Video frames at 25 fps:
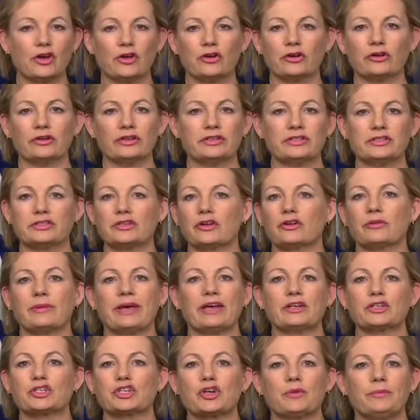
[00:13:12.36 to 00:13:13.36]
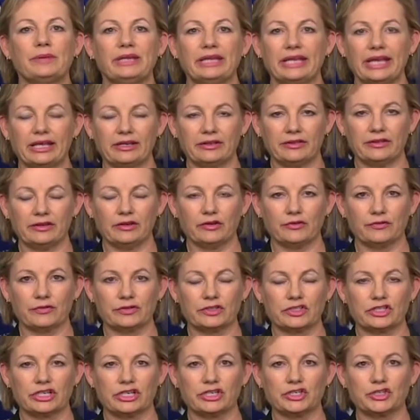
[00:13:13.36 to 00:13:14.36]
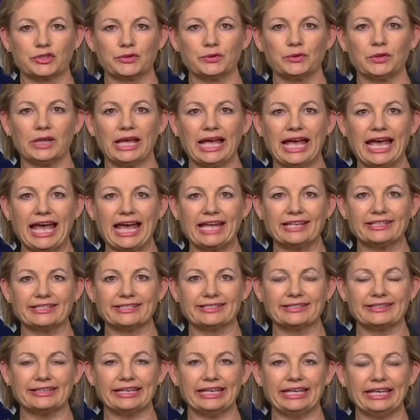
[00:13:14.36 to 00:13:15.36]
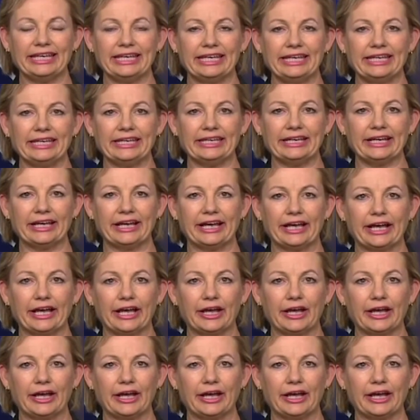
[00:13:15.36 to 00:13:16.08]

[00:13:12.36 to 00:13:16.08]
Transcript: This is not about chopping anything off the schedule, and the